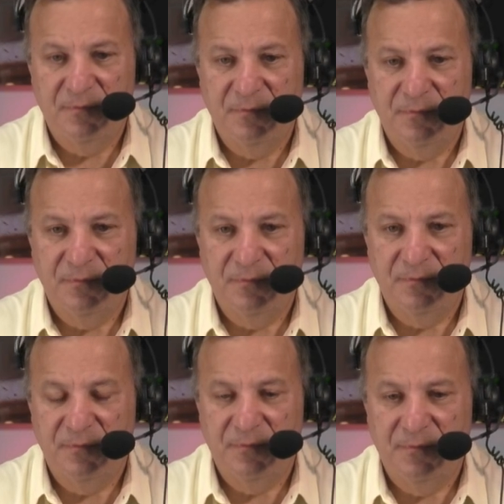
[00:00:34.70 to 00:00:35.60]

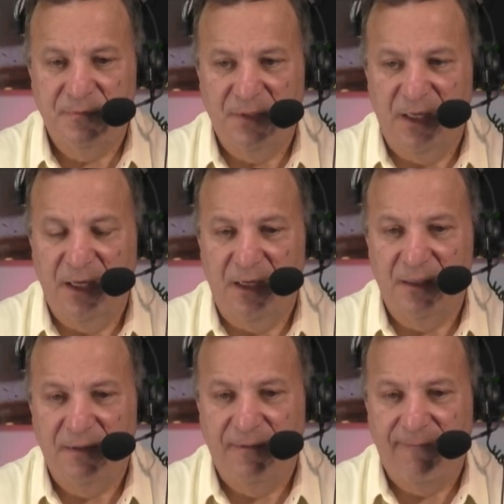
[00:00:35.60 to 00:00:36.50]

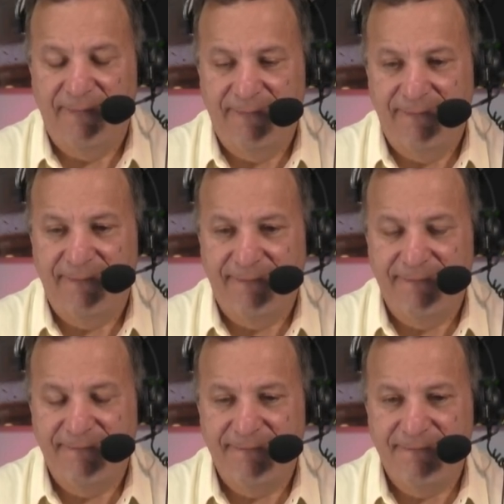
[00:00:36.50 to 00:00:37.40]

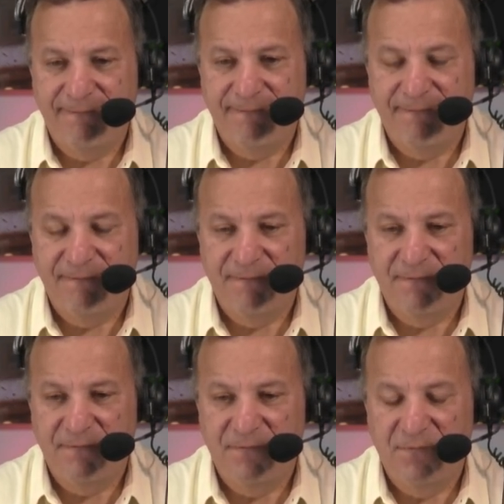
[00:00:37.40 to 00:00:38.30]

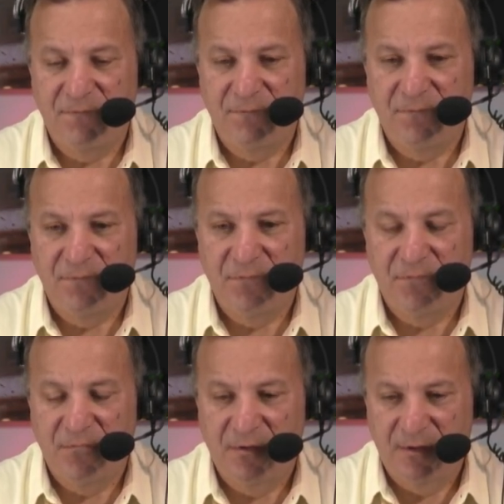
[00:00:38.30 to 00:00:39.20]

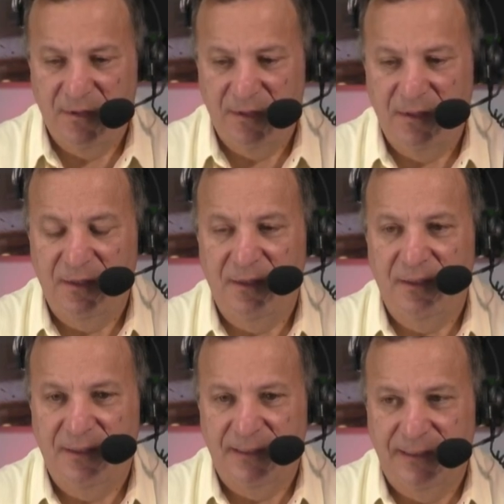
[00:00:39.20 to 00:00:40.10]

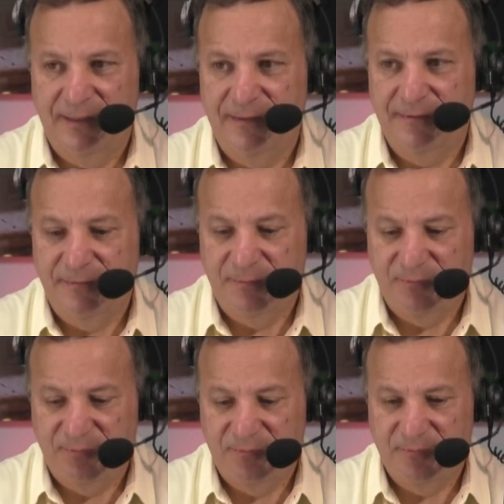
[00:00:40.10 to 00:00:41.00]

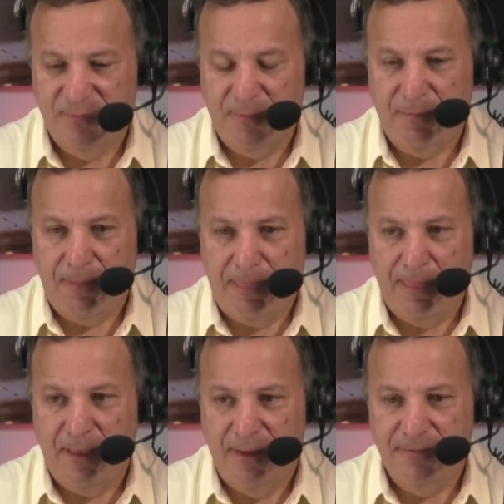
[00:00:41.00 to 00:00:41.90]

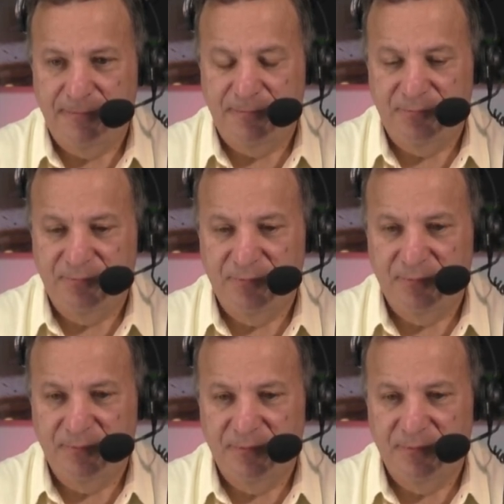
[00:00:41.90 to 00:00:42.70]
(silent)